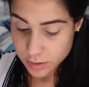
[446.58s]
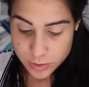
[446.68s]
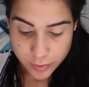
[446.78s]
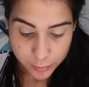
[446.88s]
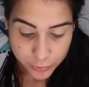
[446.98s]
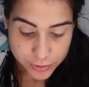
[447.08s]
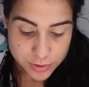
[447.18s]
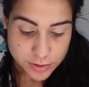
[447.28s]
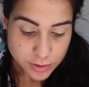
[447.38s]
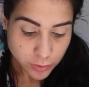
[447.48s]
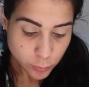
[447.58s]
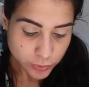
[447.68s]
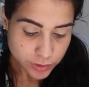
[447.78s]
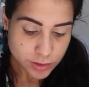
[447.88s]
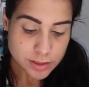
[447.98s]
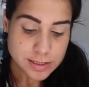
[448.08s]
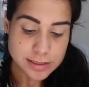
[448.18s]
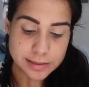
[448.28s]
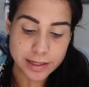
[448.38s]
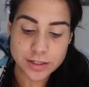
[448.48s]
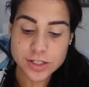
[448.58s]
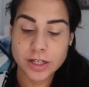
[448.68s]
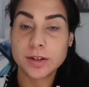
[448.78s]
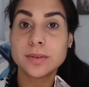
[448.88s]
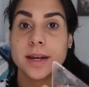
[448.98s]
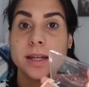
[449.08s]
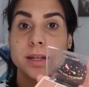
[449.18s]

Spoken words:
So I'm going to start with this light shade right